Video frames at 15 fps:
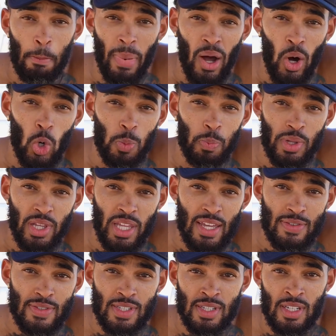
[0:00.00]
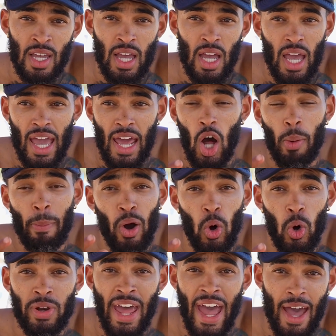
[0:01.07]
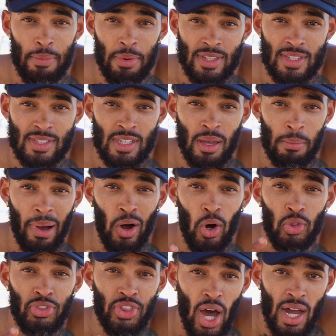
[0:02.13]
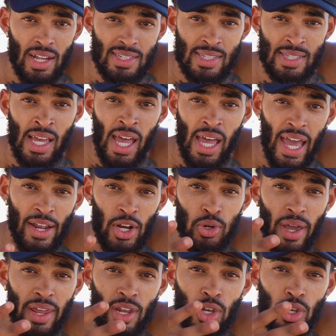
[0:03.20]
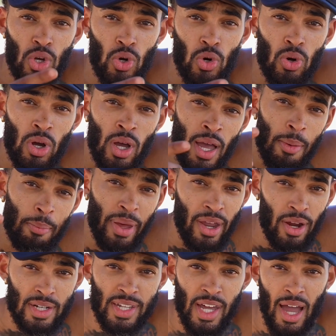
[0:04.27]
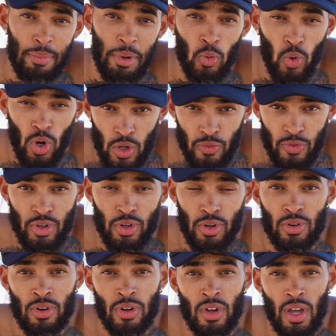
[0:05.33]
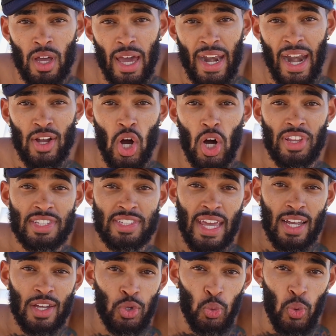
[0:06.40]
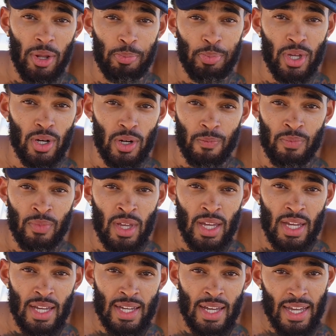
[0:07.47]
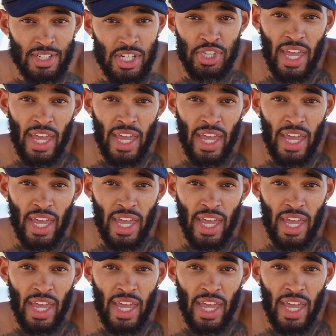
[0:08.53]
my old beliefs, and all my old habits, my old thoughts, and create a new paradigm and worldview. And I call this taking the red pill. And just